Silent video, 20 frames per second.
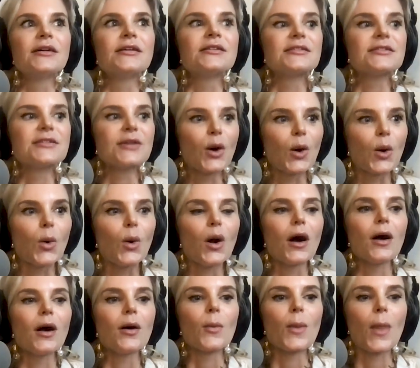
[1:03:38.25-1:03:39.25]
So
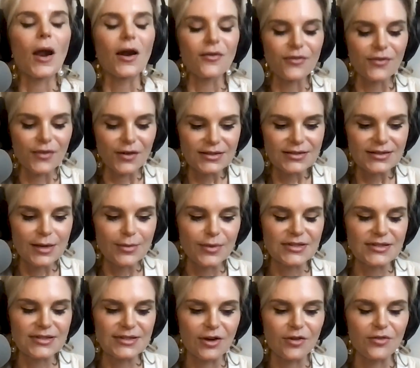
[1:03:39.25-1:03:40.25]
our first step
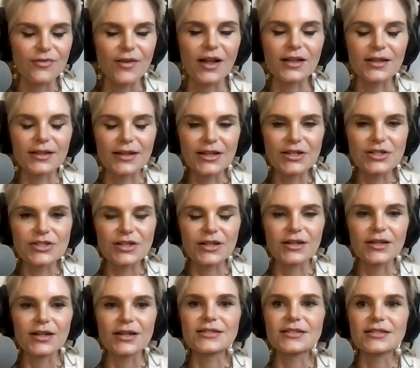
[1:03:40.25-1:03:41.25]
is
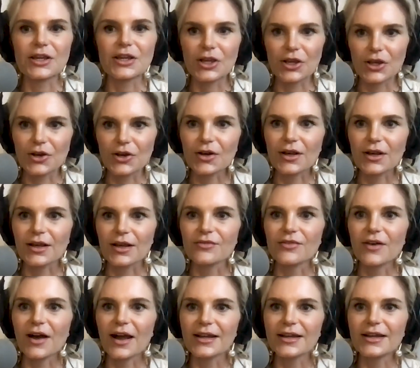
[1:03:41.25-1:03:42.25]
self-validation and security,
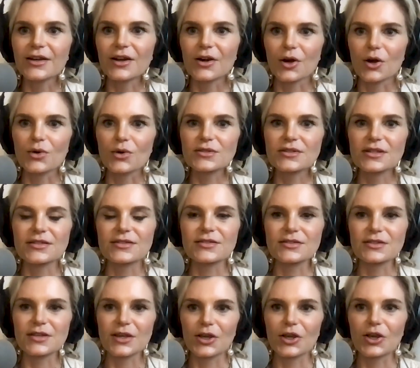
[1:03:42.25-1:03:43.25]
finding our own sense of
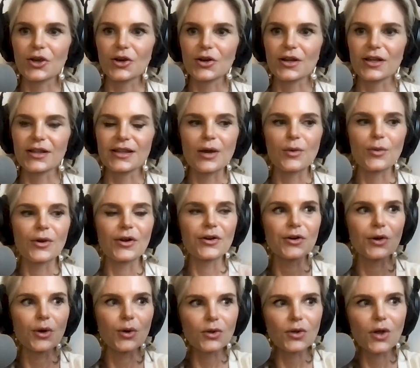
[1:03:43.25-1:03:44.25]
security, that we are
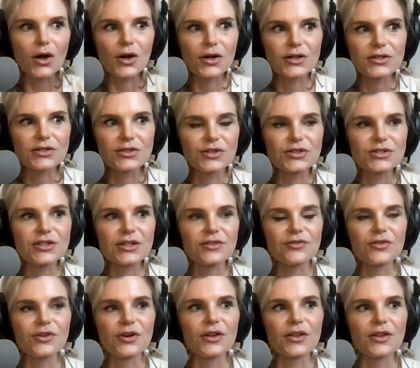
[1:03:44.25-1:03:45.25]
no longer searching
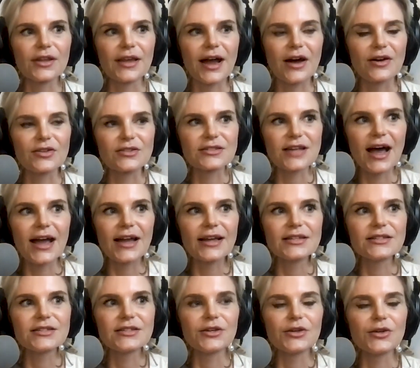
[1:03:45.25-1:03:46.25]
for the
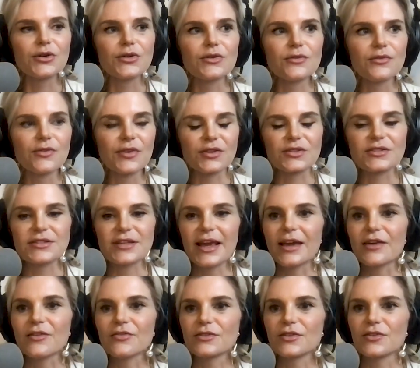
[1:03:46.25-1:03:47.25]
outside to feel
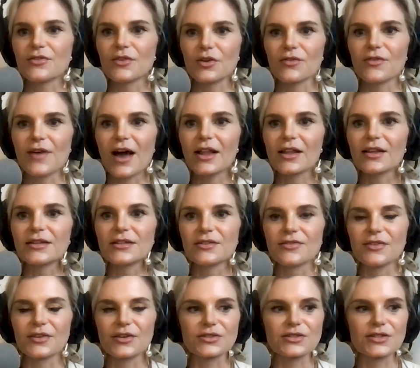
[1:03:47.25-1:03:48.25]
safe, to feel valid, to
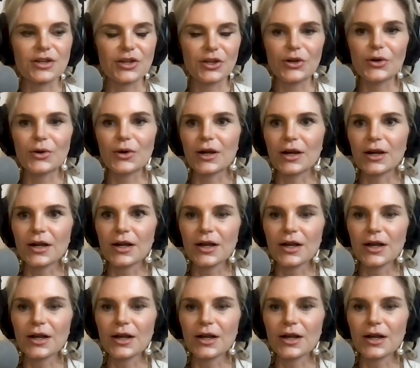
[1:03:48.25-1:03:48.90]
feel secure.